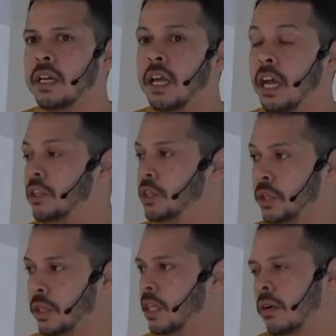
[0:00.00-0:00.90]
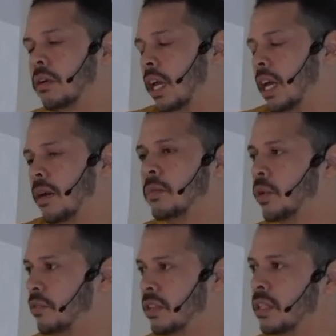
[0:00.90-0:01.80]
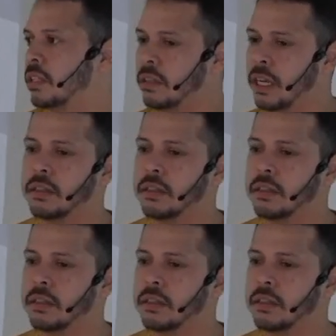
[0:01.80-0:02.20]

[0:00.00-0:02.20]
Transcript: it's sure that, okay, I'm confident that